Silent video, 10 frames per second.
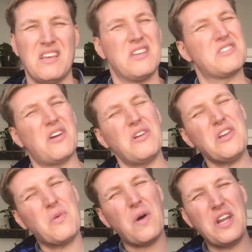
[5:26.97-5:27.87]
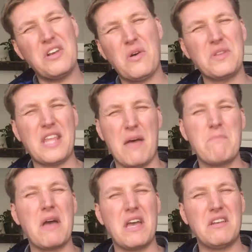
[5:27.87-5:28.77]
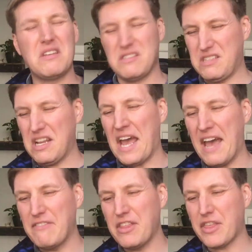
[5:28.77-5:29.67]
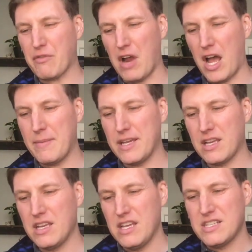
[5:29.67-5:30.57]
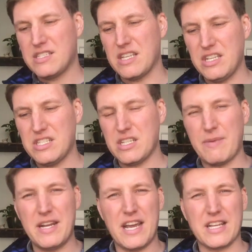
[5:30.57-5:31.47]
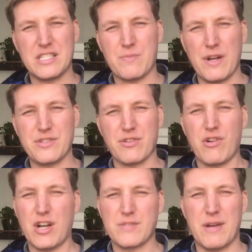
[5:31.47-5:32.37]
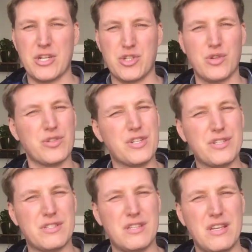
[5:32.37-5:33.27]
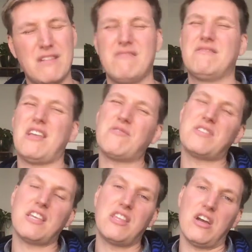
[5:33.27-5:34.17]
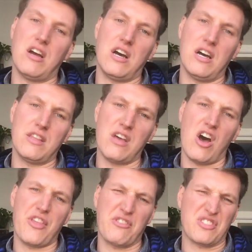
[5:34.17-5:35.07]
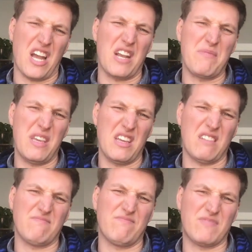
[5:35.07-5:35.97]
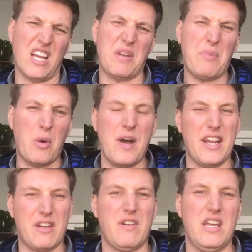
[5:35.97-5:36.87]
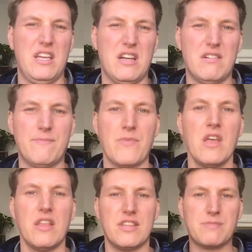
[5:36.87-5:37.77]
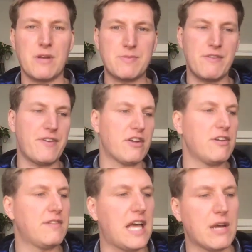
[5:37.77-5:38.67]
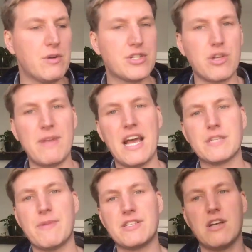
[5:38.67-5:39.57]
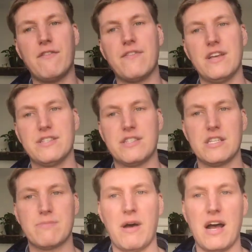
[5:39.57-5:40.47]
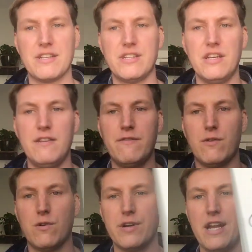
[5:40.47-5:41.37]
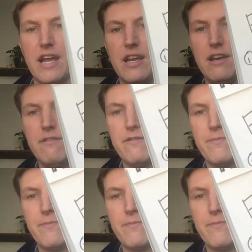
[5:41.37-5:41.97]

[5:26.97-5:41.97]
So I don't quite know what that meant. It said a heavy throbbing sinks into my neck and spreads across my shoulders. Sounds like the author's kind of being kind of poetic right here. And this must be figurative language. So I'm going to ask myself, is this positive or negative?